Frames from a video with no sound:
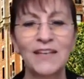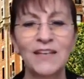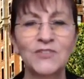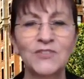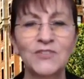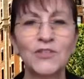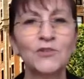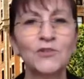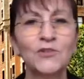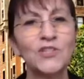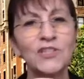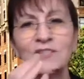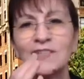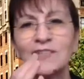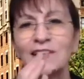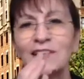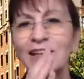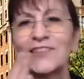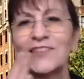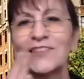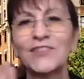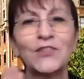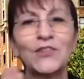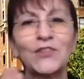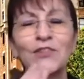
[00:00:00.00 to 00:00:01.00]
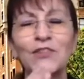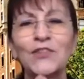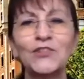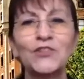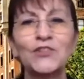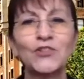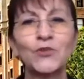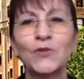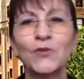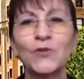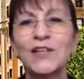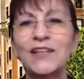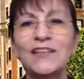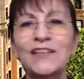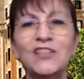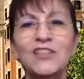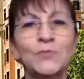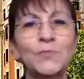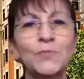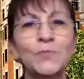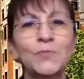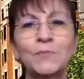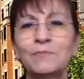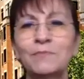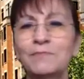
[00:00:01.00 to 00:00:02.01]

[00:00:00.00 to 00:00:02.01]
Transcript: So just like treaties